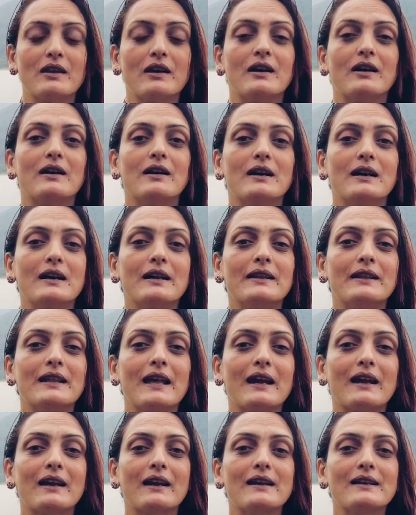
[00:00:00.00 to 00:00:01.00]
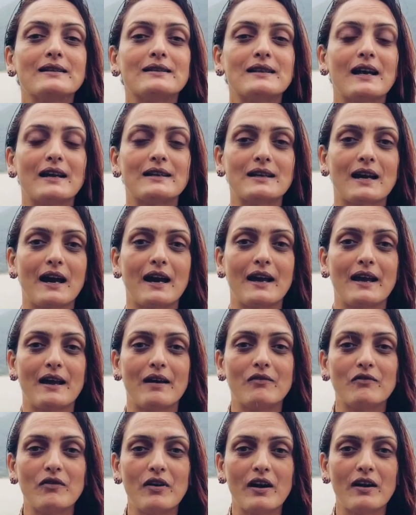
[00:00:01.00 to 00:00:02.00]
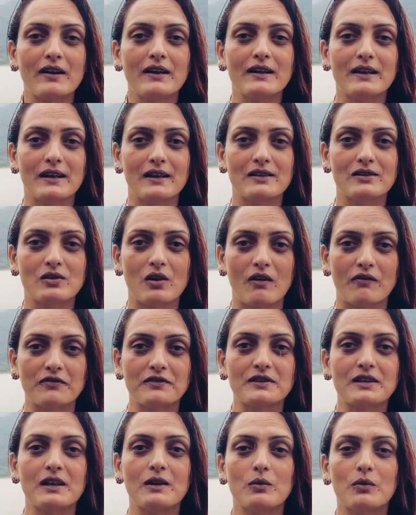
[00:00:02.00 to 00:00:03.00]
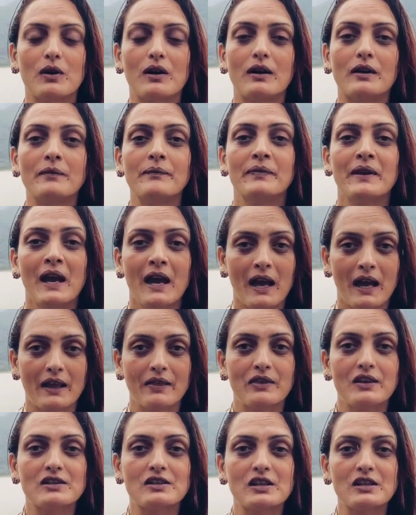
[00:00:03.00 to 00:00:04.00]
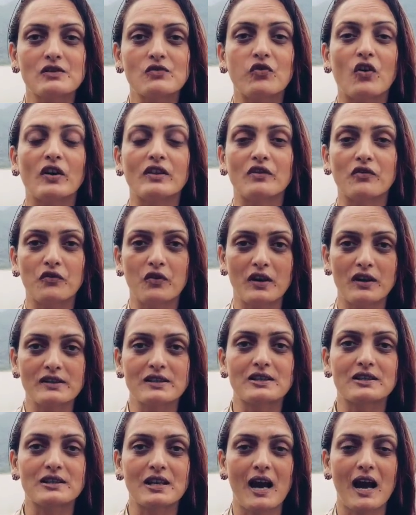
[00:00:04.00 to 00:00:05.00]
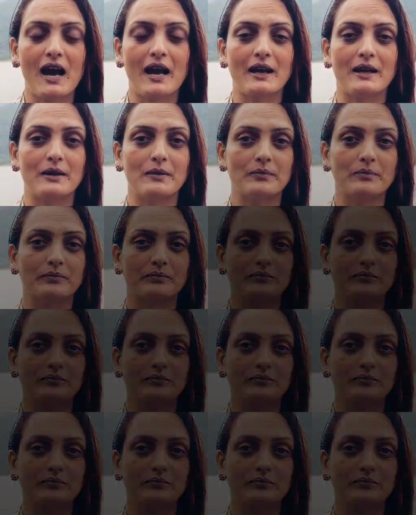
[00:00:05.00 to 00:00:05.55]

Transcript: The necklace that I am wearing is of silver, and this is for the first time.